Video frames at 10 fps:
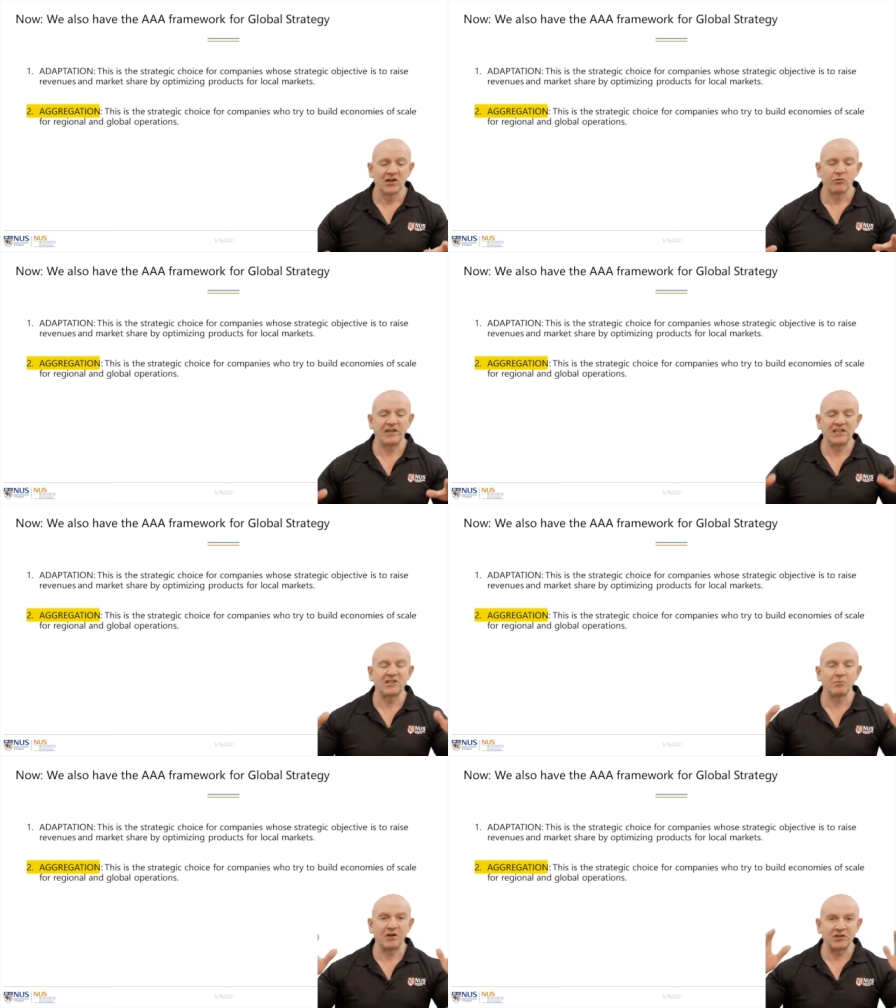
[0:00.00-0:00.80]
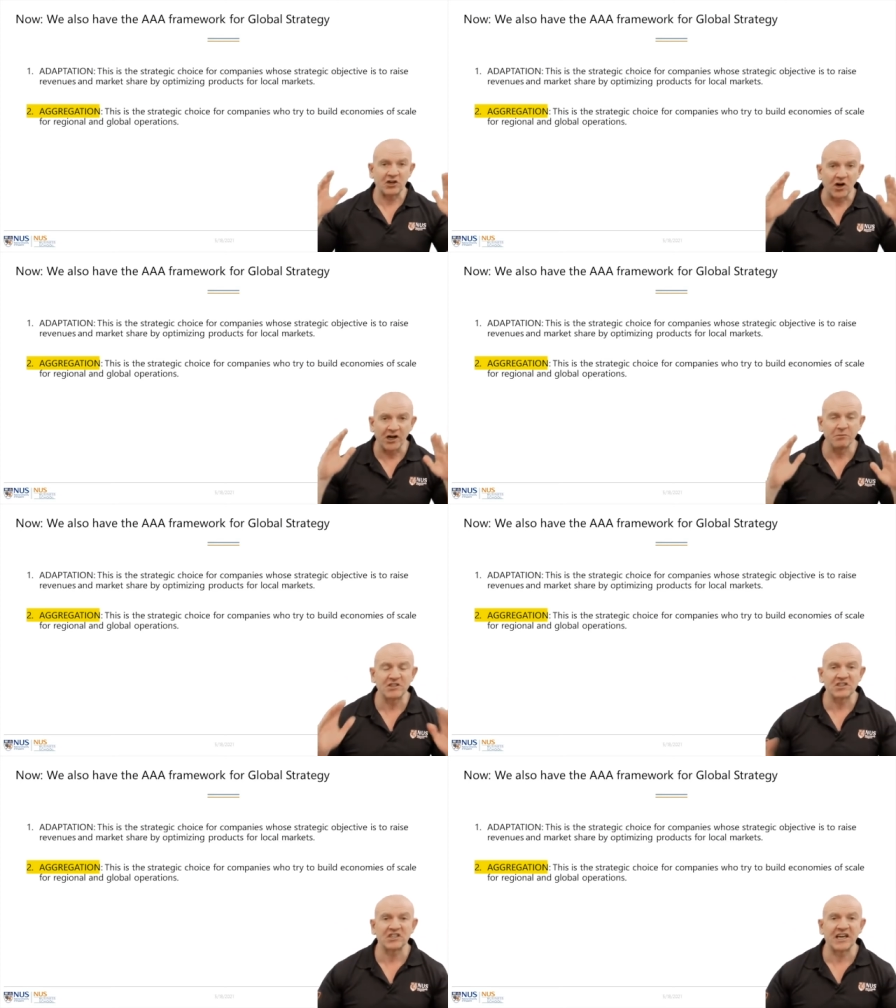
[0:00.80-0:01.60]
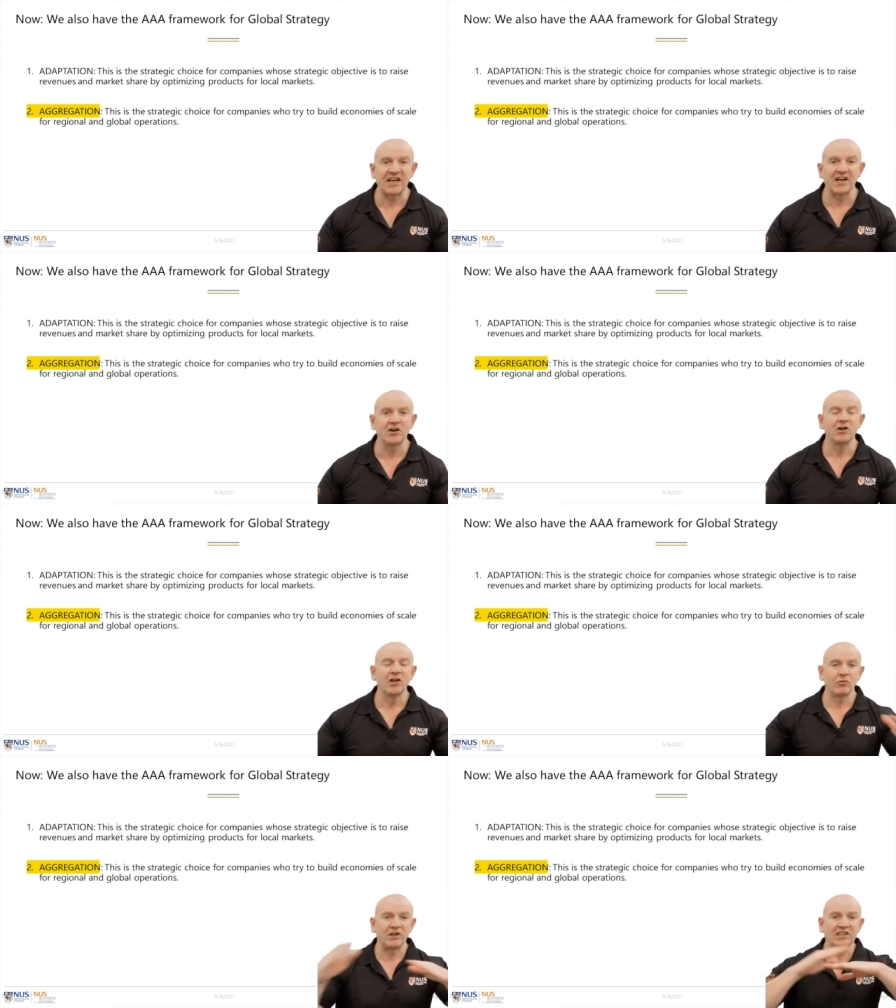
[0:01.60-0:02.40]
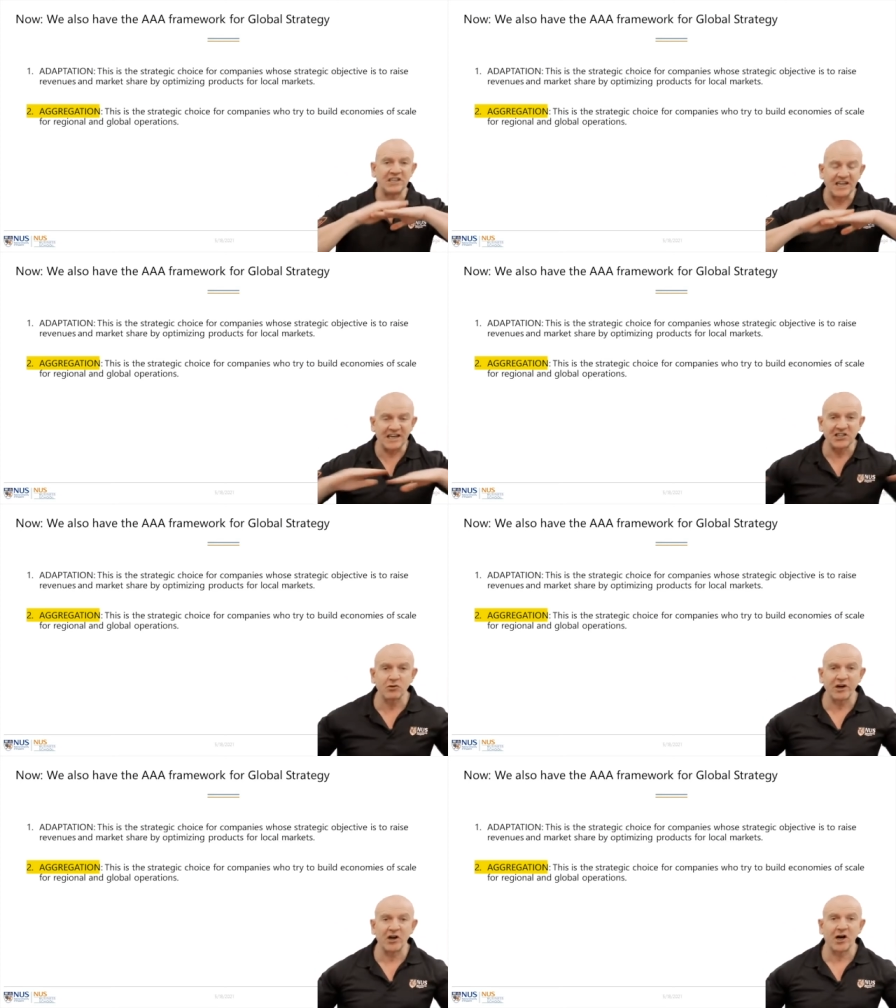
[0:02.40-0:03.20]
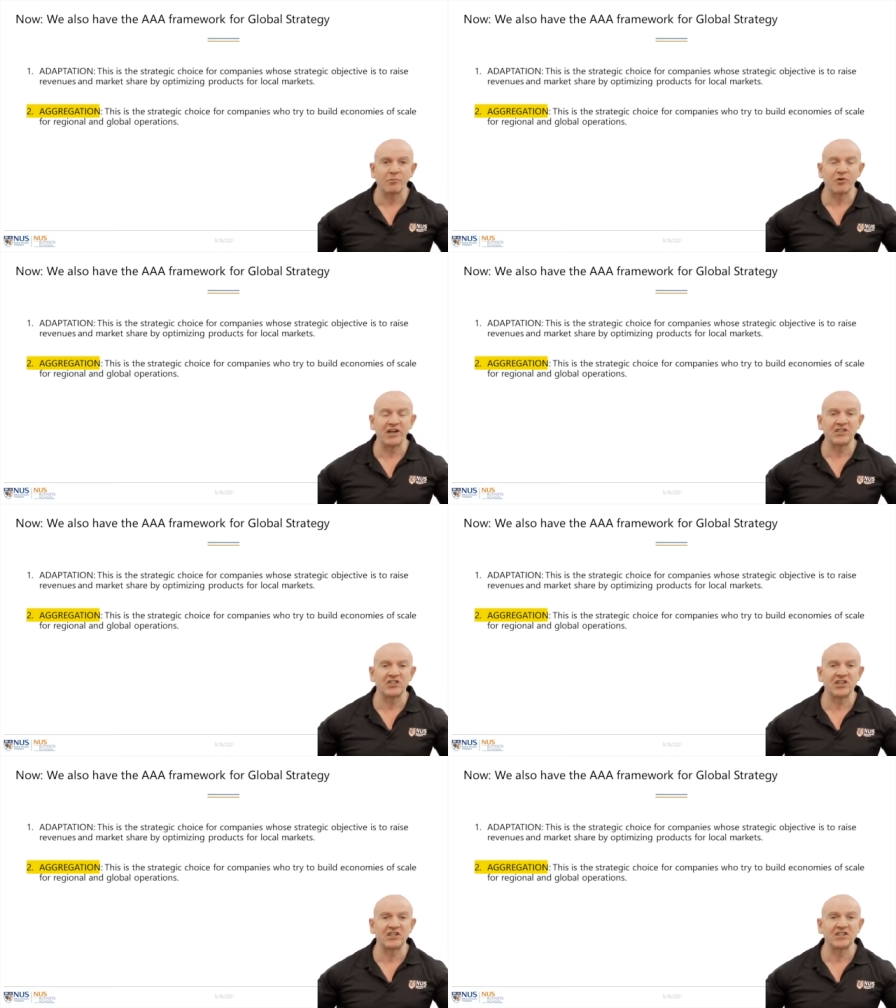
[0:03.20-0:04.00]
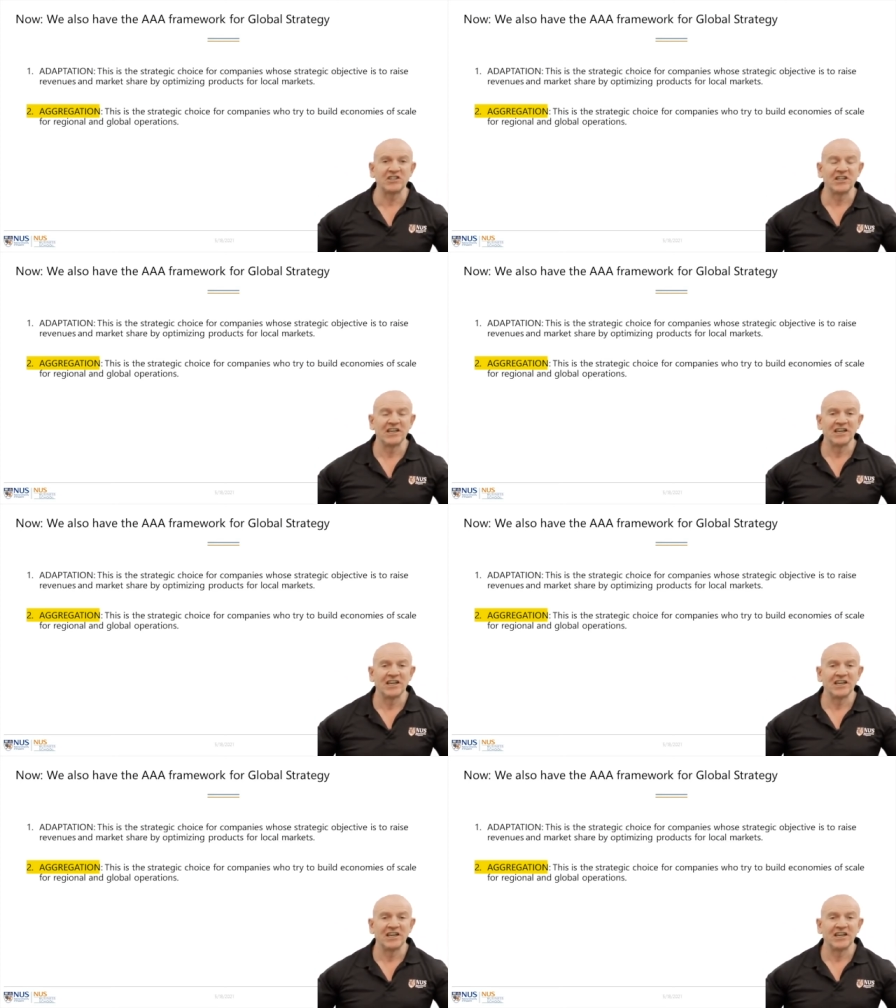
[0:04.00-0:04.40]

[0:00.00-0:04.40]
We need to build economies of scale. We need to integrate operations.